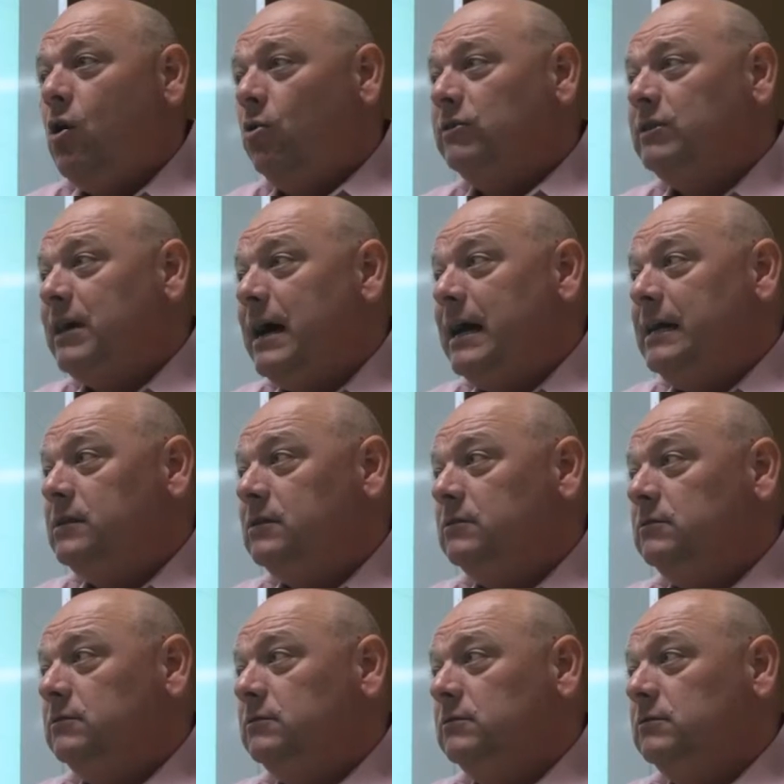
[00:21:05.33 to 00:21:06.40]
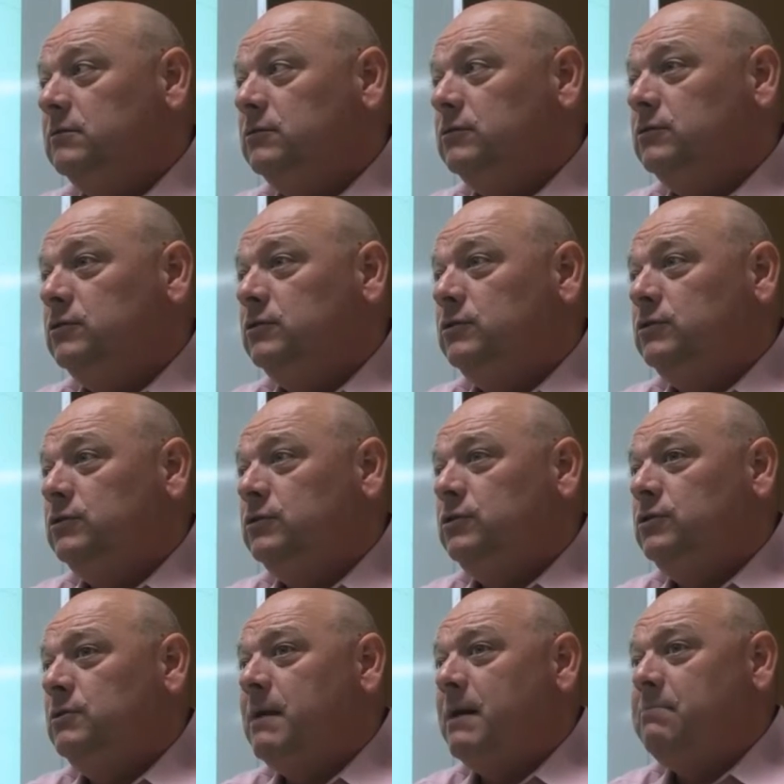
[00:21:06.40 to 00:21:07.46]
hold tight
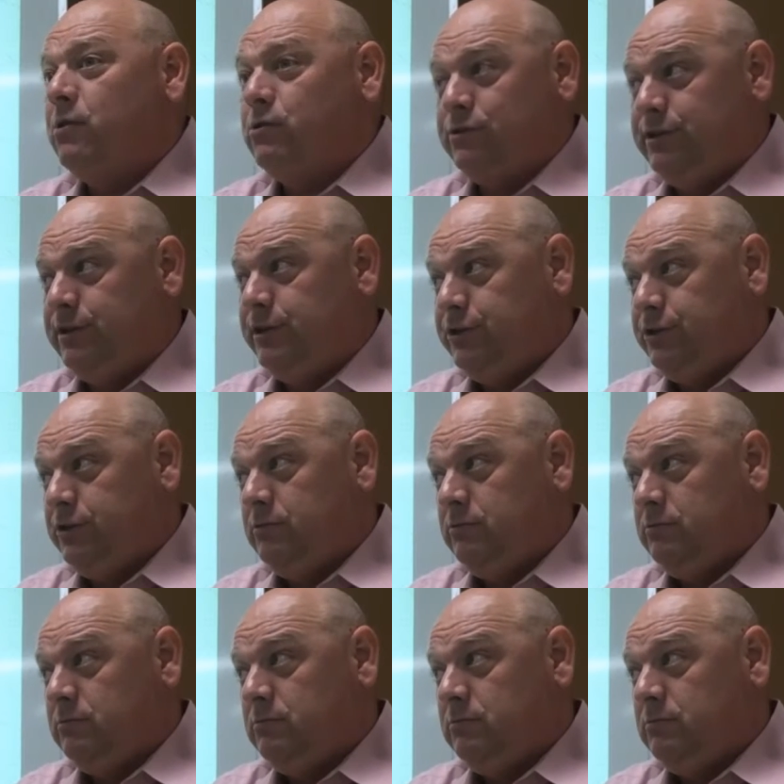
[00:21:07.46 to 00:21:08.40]
to my personage.